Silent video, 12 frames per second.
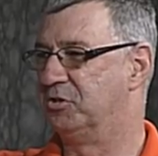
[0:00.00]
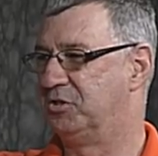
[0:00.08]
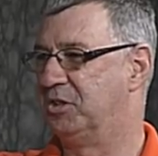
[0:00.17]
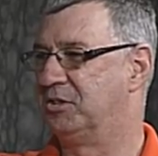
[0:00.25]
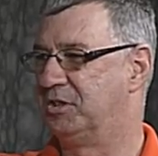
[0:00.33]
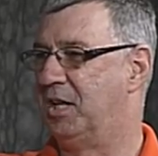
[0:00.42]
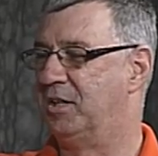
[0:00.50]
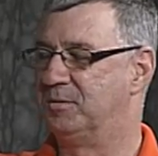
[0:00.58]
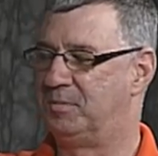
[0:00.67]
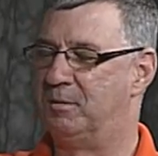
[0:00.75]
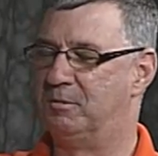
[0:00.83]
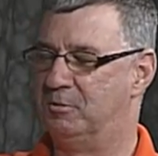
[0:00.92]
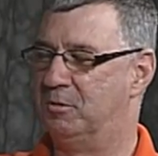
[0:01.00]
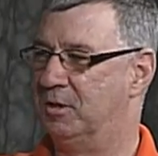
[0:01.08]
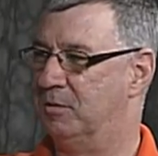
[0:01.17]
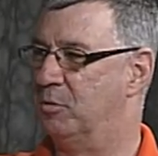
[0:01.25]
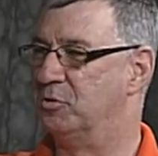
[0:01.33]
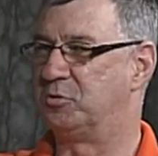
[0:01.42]
sticks out as probably one of
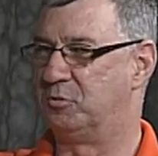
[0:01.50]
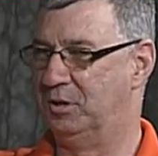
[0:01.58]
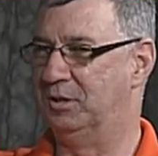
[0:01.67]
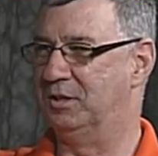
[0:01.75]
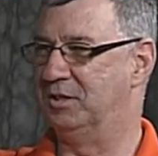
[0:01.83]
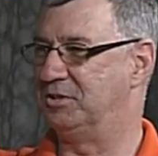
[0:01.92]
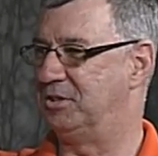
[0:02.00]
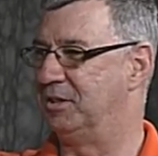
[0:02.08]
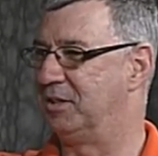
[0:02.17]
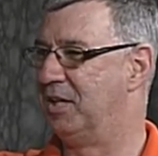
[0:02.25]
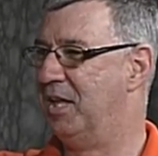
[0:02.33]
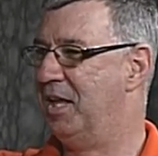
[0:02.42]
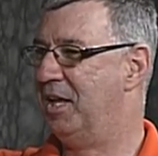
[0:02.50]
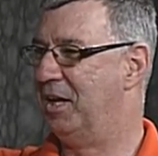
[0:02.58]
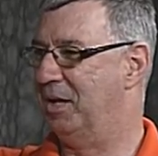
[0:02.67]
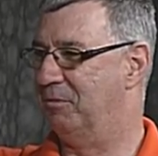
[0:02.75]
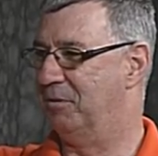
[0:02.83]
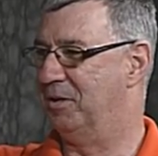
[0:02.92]
the most oh realistic. Gosh
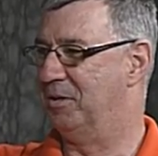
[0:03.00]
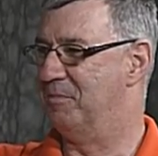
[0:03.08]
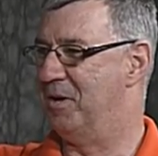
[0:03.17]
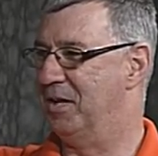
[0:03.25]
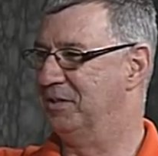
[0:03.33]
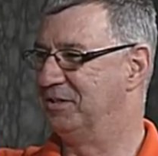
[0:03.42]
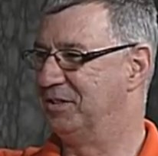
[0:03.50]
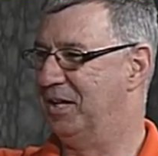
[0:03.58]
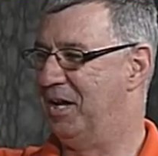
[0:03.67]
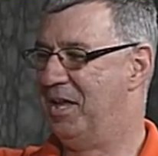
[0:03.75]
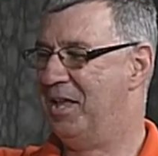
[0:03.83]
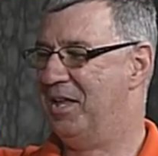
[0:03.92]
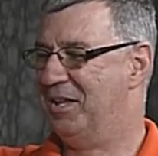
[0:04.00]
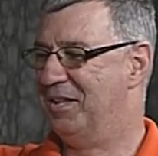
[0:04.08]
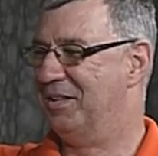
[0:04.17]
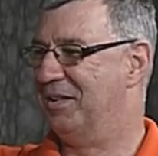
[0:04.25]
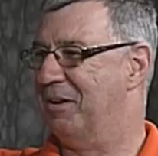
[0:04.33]
and one of the best. And right.